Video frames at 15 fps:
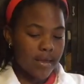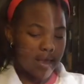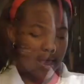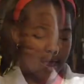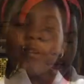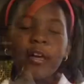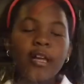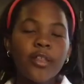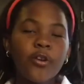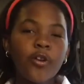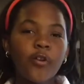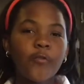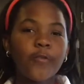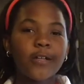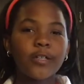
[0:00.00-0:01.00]
leave it in the
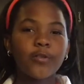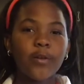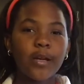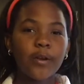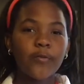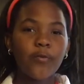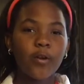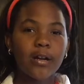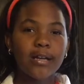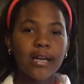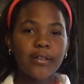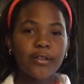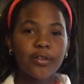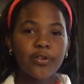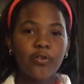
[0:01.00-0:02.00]
refrigerator for
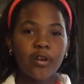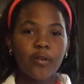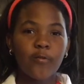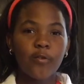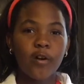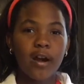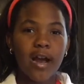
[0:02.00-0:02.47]
another 24